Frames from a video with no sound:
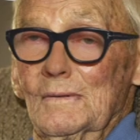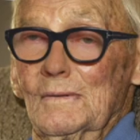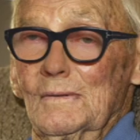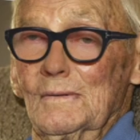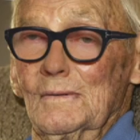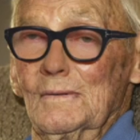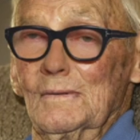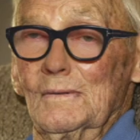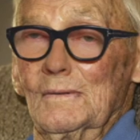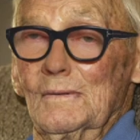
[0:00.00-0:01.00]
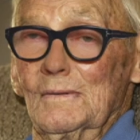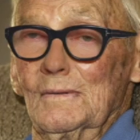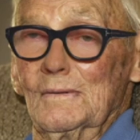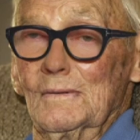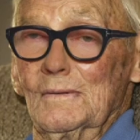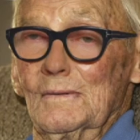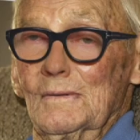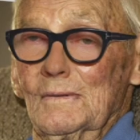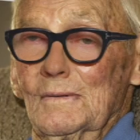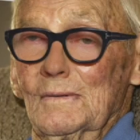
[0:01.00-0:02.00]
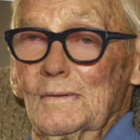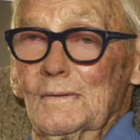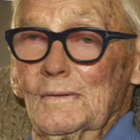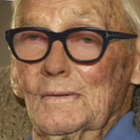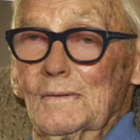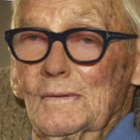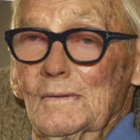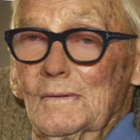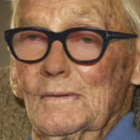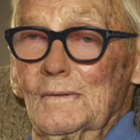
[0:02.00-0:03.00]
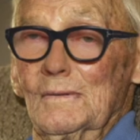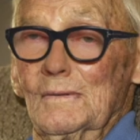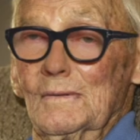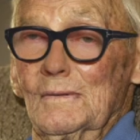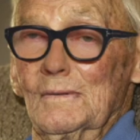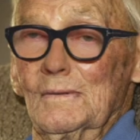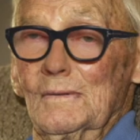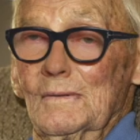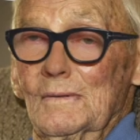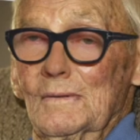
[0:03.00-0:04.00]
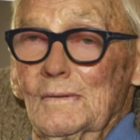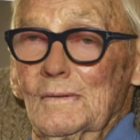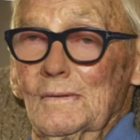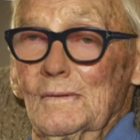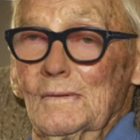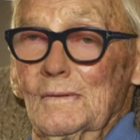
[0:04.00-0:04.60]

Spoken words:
(silent)